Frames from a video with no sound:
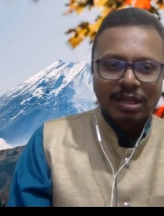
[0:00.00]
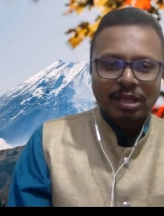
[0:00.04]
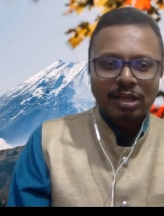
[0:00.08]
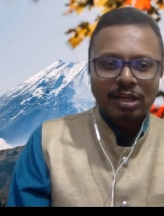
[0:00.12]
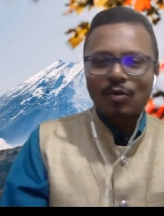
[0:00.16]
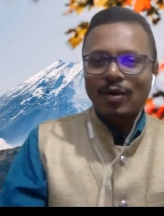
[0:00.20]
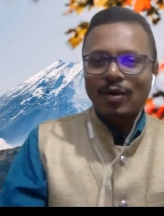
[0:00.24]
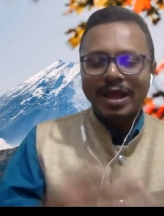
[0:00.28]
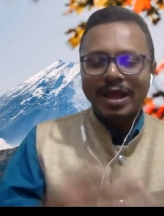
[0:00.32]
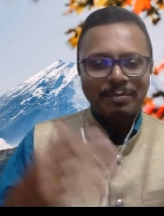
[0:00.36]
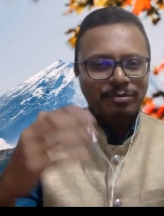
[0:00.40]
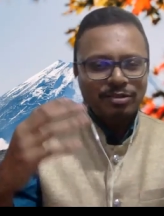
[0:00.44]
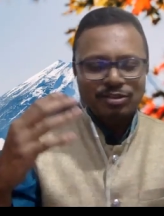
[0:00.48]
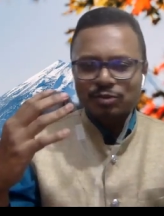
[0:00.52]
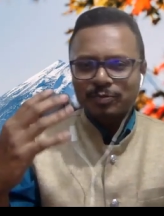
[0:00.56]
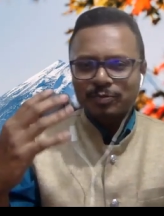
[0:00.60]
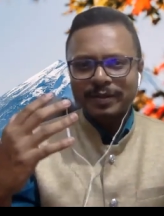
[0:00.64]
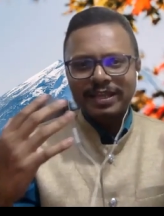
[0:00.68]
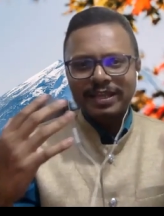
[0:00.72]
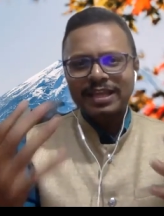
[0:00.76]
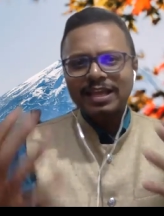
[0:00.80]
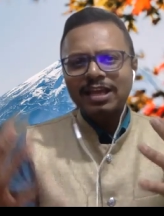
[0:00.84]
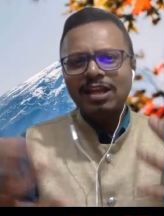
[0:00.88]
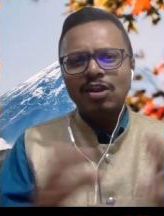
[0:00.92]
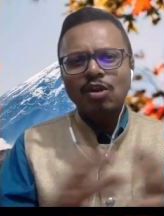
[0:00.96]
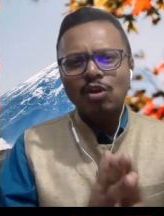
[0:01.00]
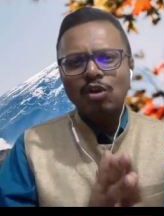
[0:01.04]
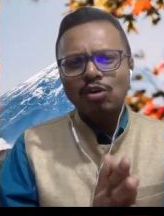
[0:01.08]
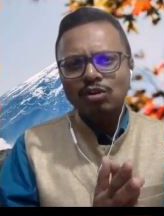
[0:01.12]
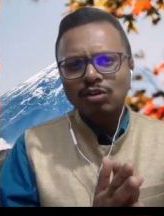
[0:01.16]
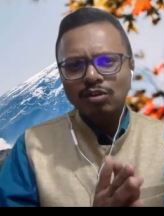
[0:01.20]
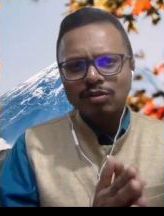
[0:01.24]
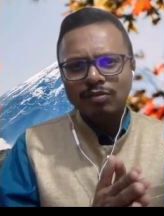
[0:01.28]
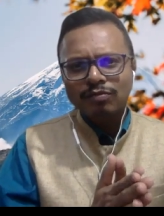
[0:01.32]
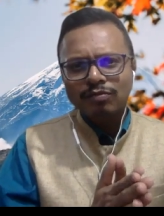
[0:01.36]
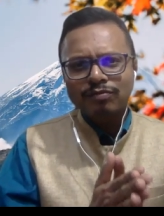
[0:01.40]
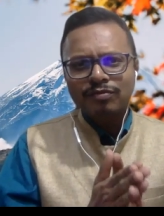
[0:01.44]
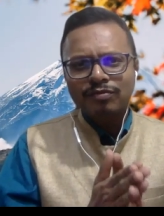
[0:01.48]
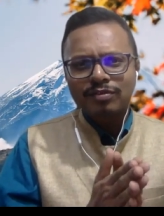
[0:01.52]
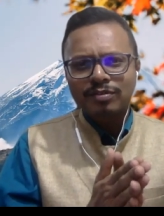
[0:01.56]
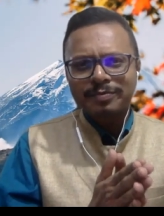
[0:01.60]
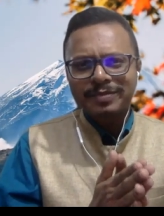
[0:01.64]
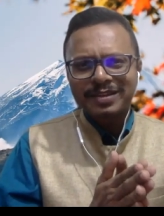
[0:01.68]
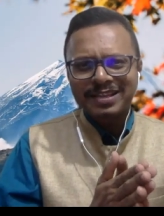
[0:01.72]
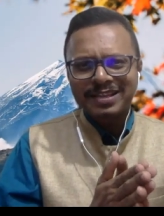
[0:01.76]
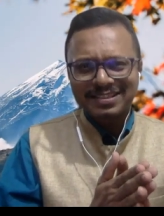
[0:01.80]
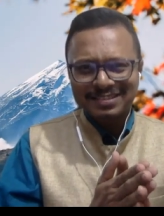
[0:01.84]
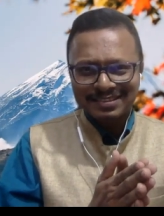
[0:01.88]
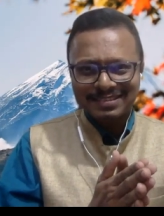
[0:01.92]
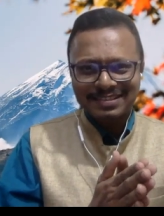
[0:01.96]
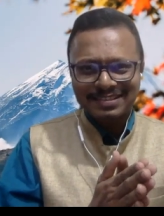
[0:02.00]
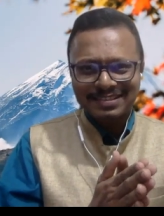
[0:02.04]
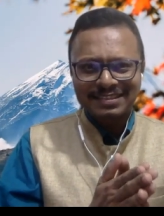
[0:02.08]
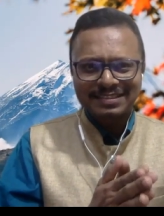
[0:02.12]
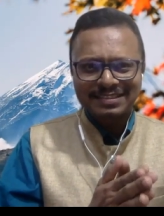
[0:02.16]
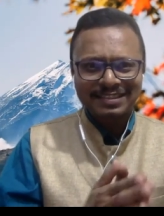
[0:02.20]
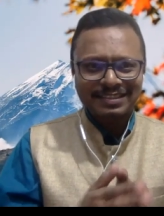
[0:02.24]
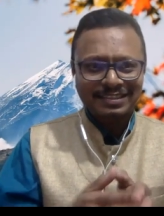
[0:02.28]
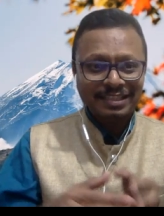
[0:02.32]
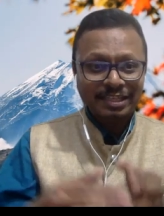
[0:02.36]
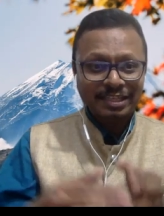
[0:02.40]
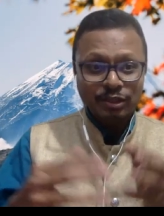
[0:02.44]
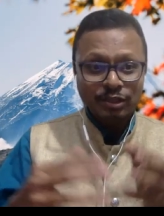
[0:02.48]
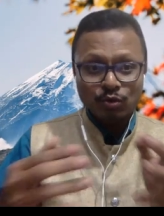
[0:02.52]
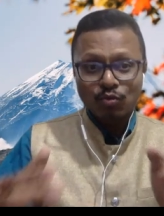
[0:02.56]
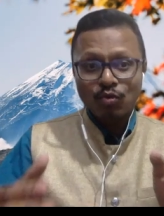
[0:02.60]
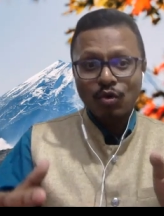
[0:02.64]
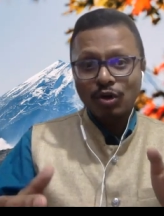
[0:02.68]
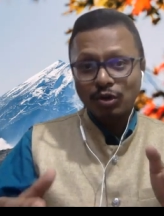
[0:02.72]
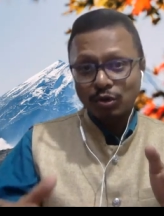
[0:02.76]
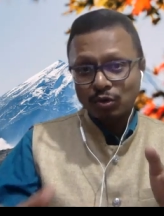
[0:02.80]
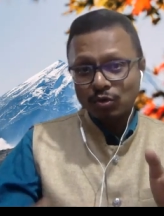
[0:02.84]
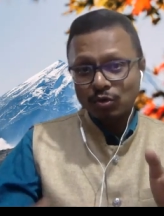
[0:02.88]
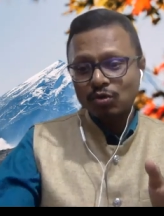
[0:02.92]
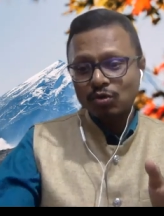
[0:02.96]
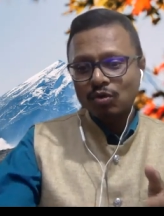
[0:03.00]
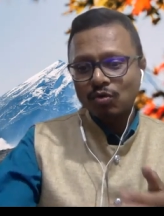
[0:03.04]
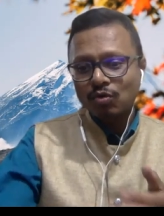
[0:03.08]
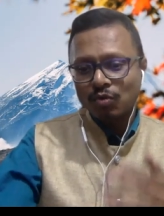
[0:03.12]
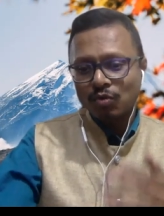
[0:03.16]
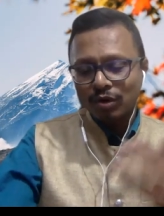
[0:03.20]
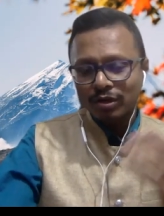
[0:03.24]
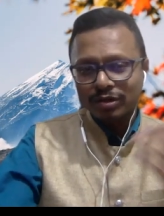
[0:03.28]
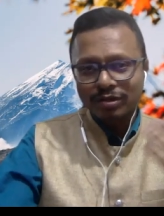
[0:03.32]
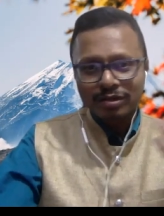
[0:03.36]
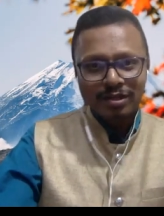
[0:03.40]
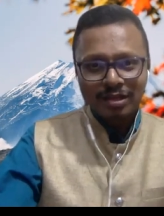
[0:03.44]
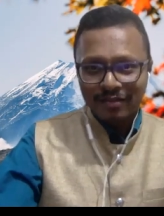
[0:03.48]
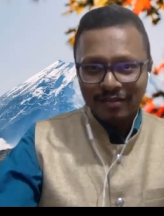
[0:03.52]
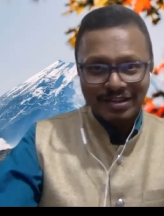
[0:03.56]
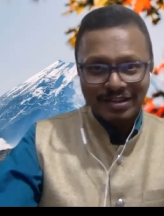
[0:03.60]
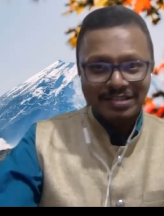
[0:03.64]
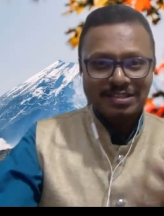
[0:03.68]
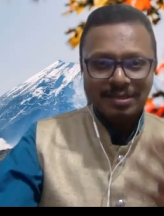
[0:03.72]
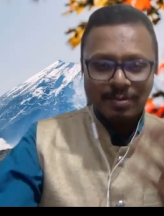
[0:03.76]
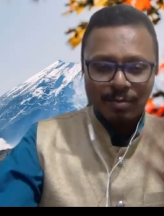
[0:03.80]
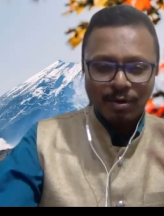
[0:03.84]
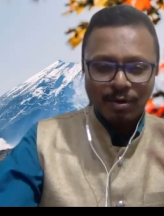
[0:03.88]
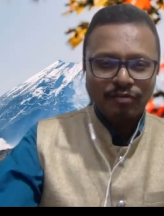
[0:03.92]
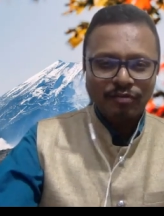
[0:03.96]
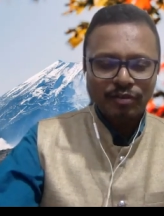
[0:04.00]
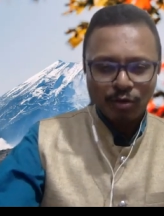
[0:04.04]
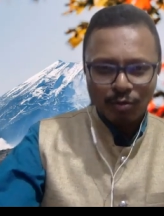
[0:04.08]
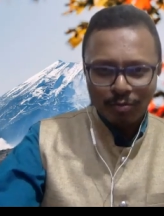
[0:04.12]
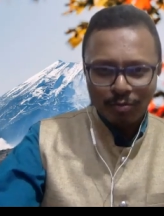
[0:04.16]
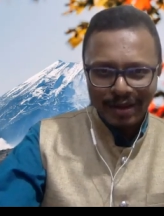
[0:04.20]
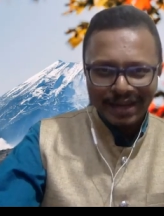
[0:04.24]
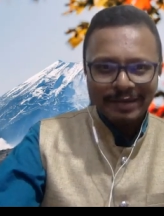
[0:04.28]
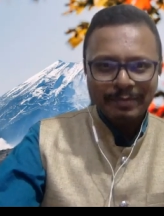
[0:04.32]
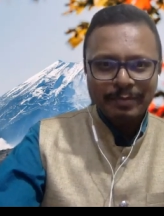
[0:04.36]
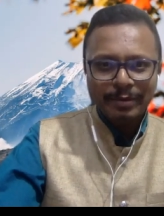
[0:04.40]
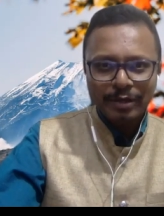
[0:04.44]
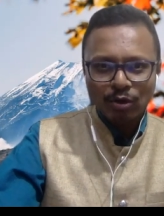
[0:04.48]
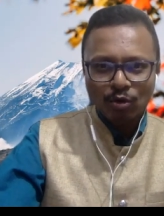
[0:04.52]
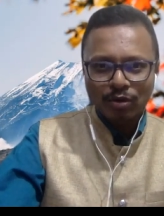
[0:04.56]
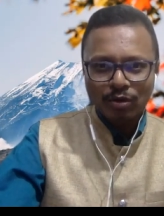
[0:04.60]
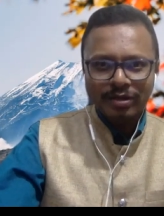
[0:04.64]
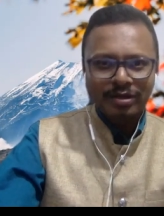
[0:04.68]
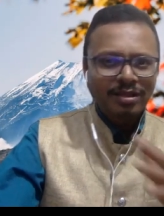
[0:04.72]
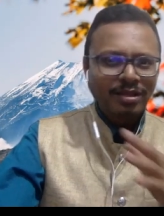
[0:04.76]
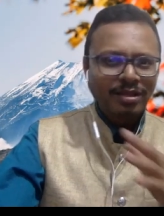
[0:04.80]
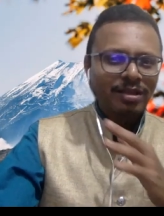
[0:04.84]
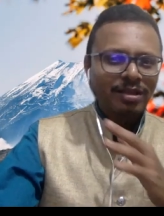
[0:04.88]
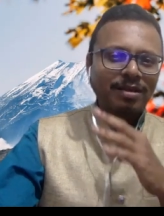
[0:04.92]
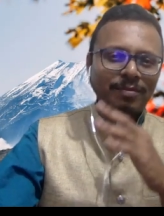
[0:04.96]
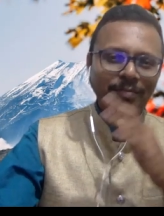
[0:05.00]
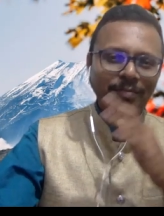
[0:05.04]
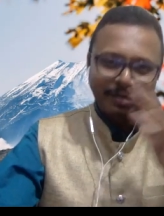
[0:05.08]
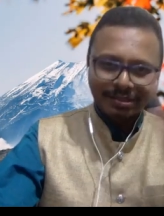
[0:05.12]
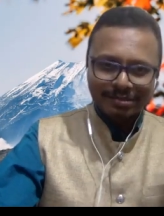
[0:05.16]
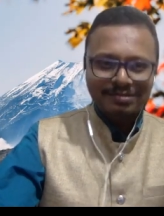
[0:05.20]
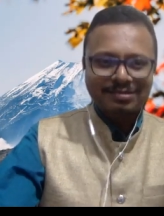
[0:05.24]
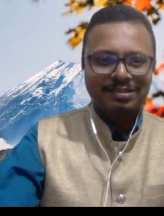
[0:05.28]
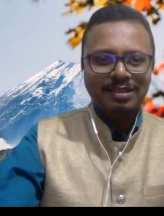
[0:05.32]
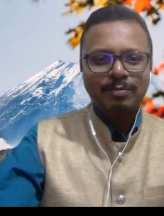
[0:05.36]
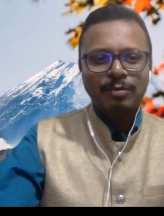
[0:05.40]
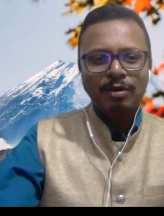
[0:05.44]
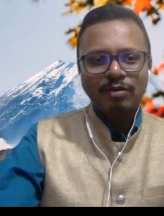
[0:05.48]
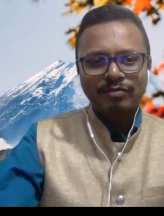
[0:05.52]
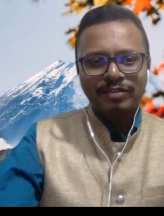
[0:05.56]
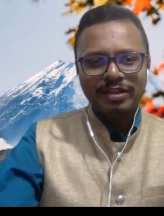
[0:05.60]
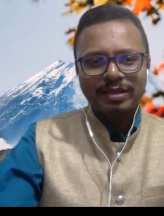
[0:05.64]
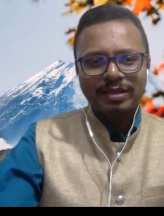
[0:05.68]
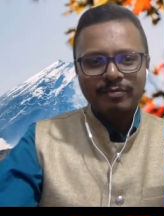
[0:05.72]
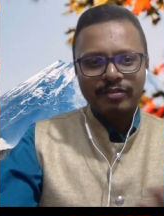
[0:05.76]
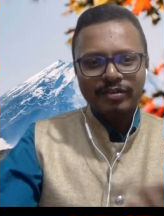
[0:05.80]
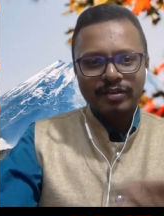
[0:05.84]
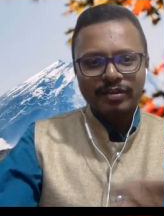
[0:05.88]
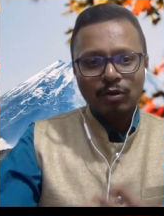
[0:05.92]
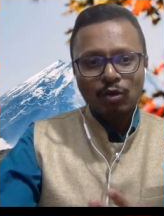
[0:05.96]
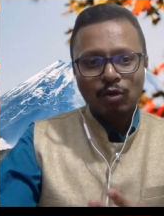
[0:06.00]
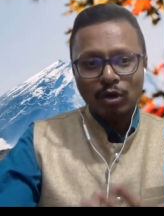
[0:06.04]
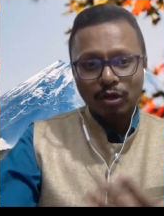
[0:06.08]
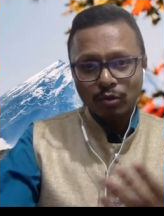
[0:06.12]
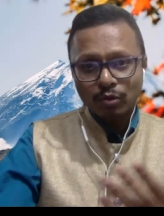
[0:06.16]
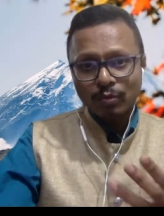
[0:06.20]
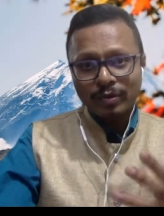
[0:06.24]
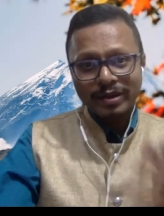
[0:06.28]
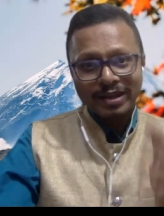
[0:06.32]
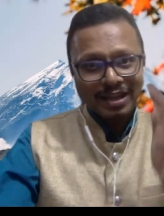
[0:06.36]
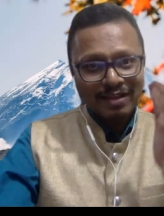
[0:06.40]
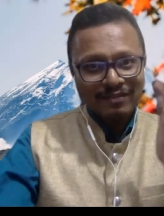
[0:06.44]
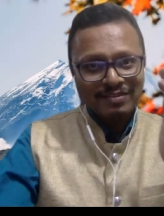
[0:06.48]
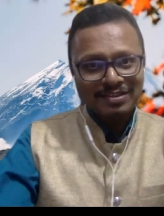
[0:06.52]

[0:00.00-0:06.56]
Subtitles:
Now, I'm speaking a lot of BSE Sensex, and you want to know what, well, some of you might be knowing, but some of them we are not knowing.